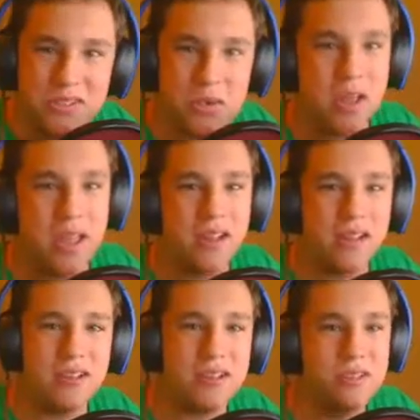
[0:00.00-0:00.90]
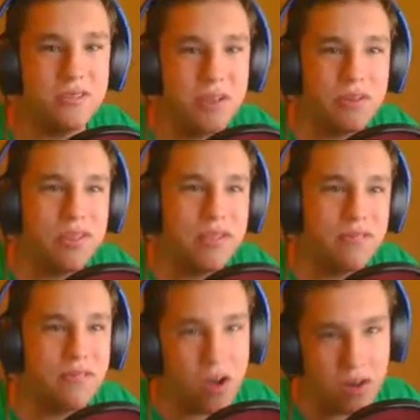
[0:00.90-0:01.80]
so I can't continue series
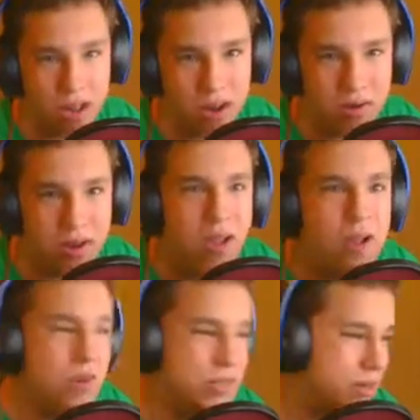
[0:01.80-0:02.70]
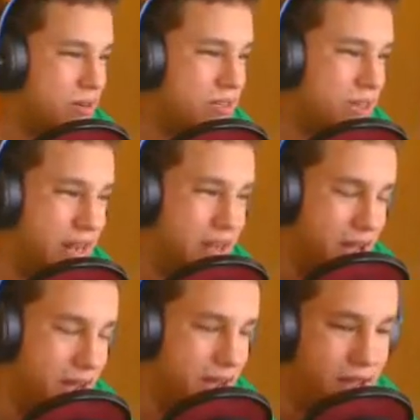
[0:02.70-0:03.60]
like Fallout or series like
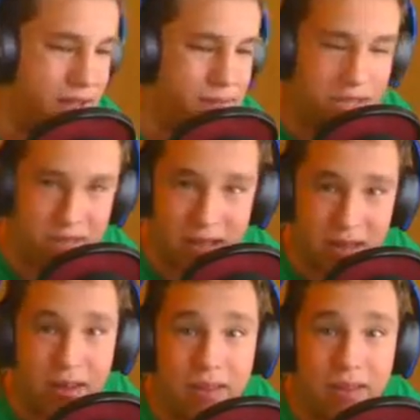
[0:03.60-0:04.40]
games like that.